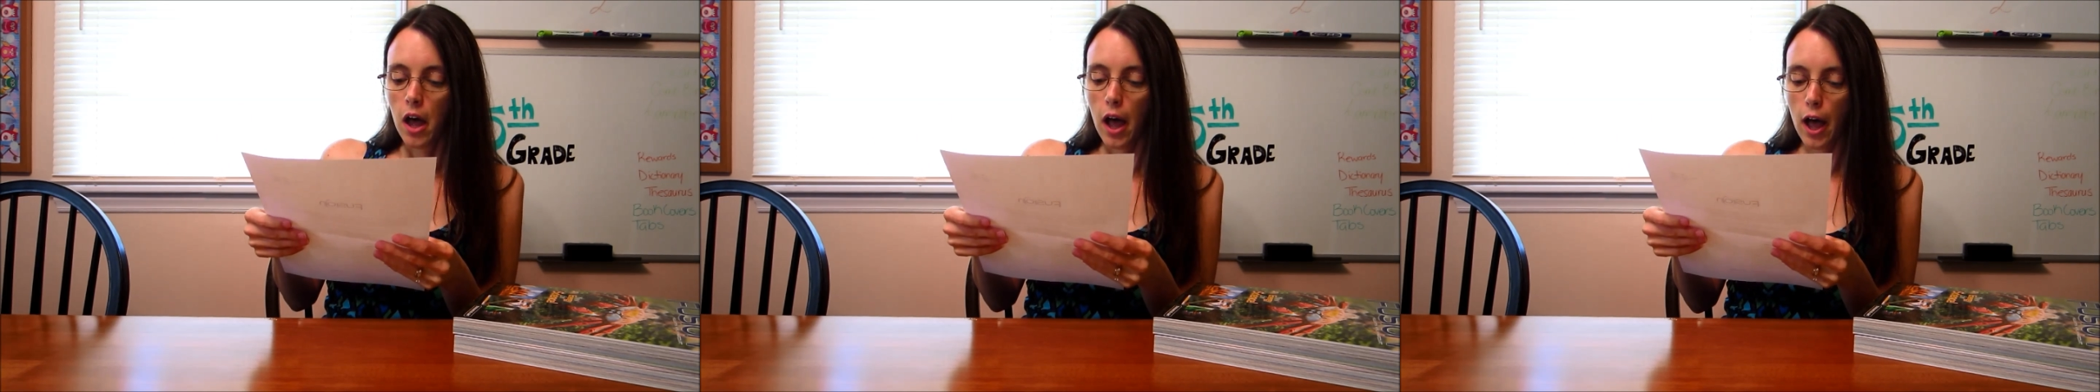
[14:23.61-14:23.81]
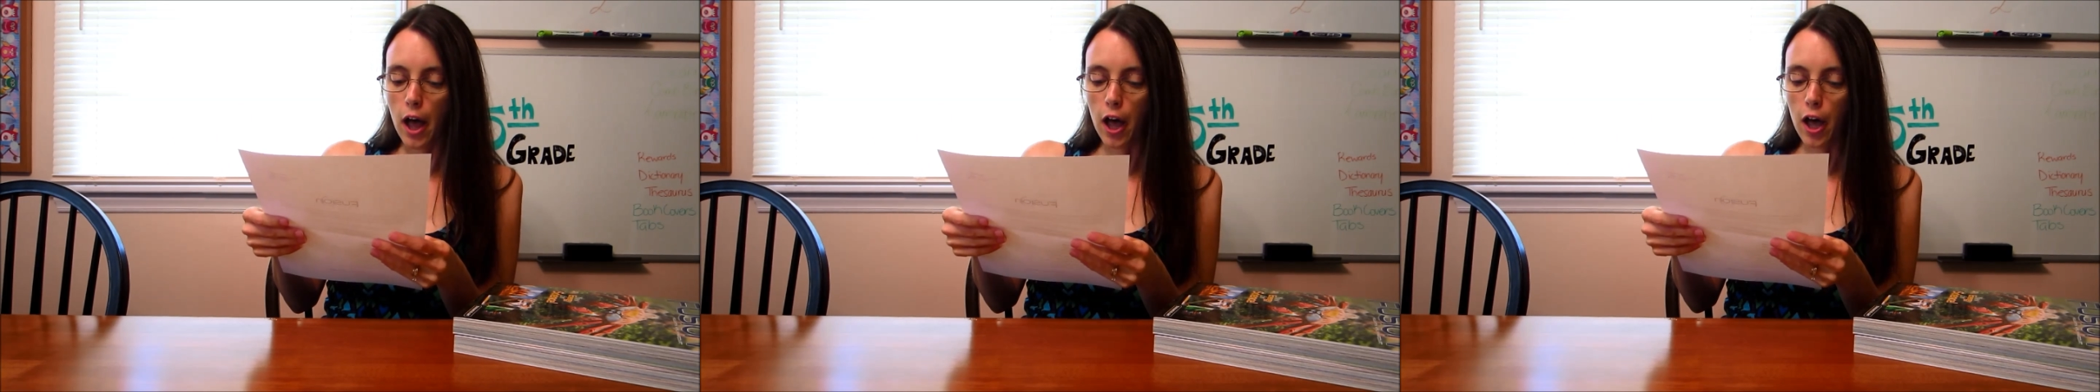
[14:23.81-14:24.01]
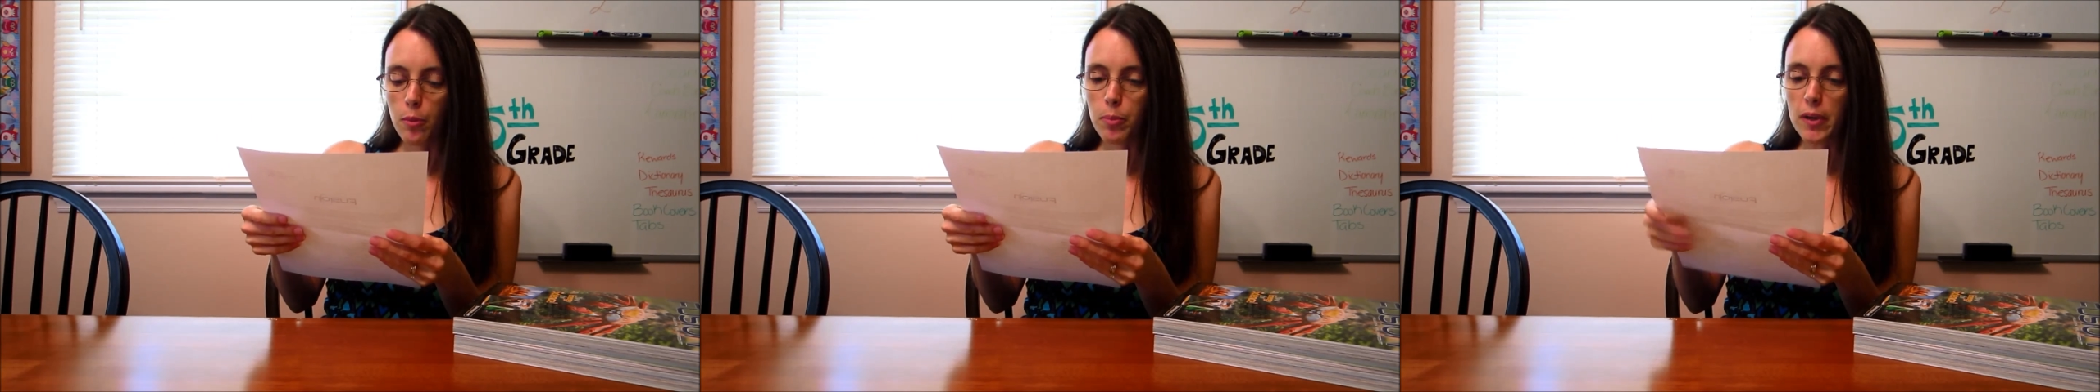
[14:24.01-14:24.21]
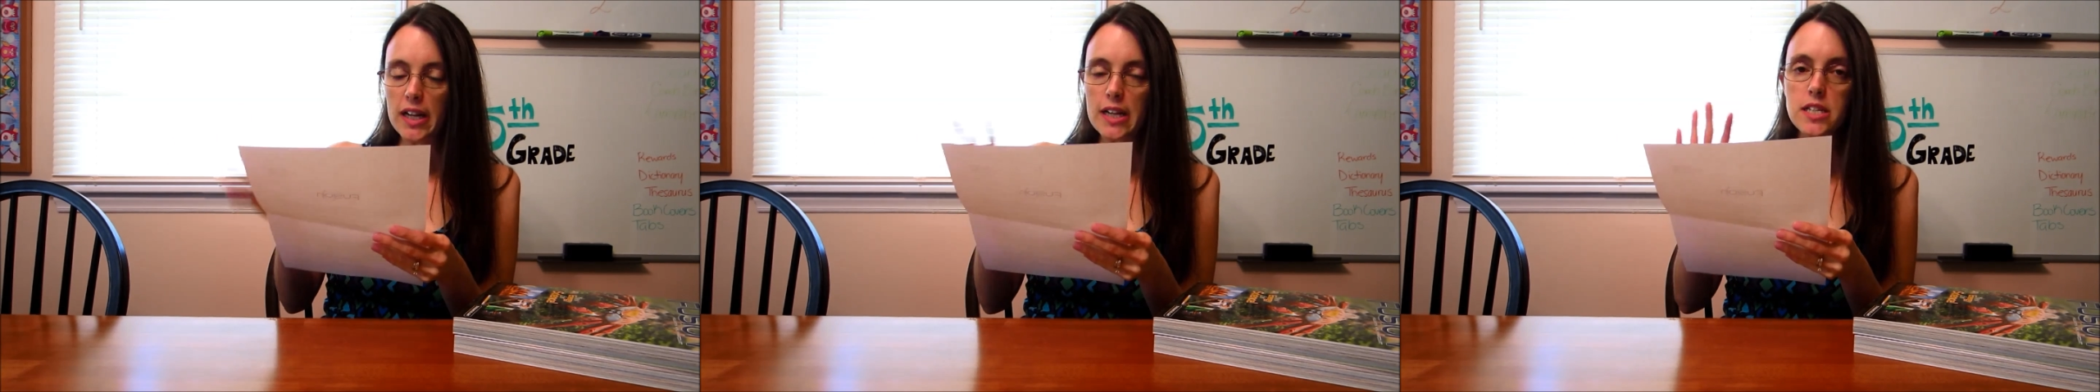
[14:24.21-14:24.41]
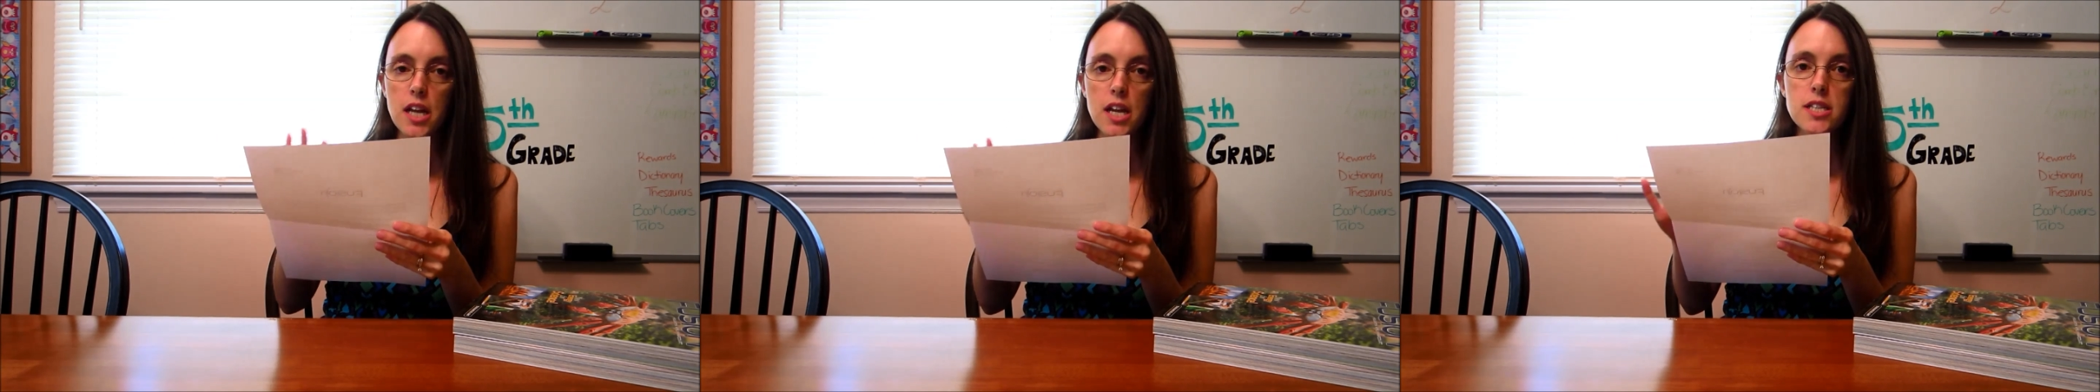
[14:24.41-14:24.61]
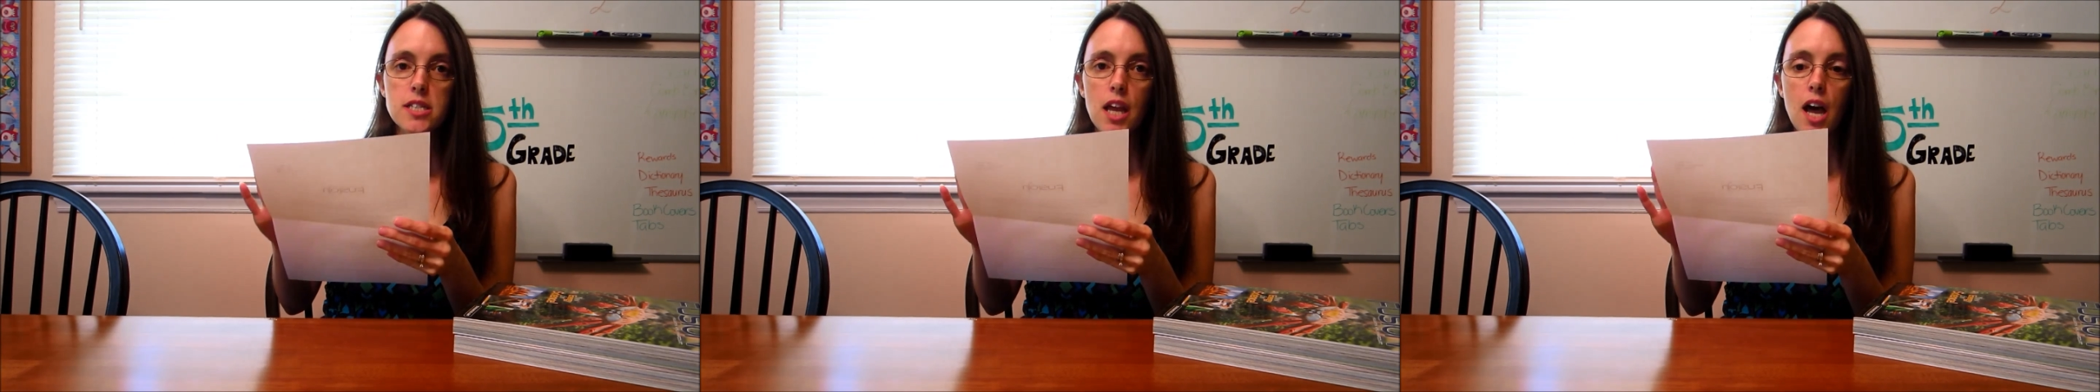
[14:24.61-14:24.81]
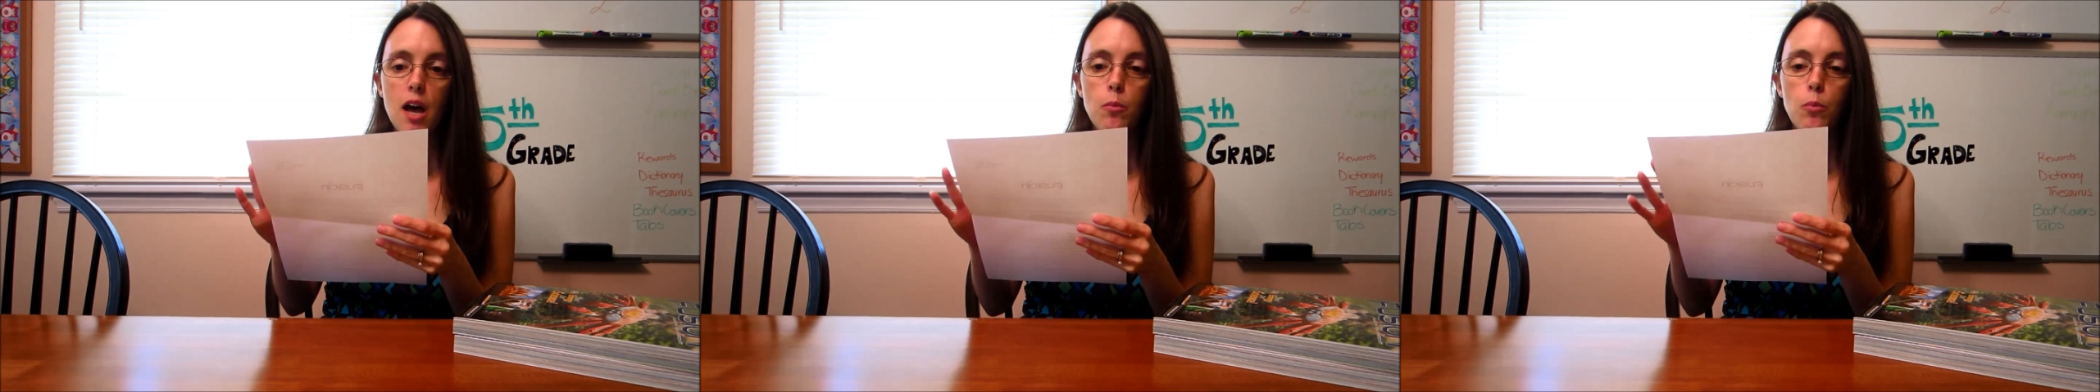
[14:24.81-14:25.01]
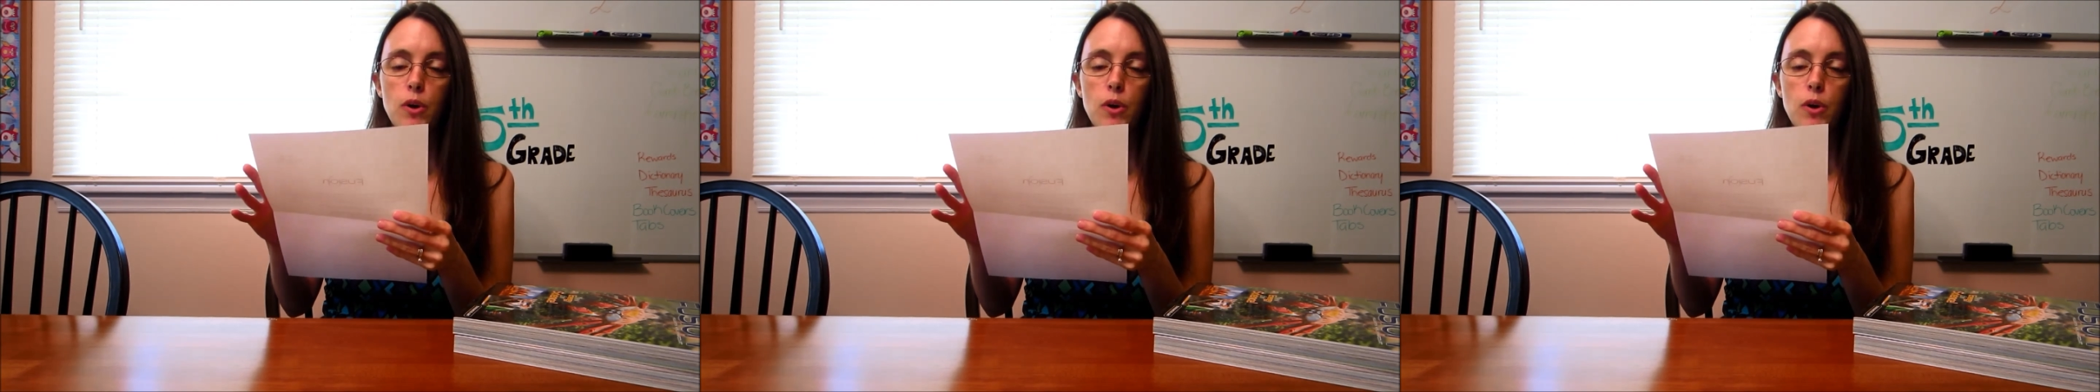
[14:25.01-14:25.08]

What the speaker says: but it does come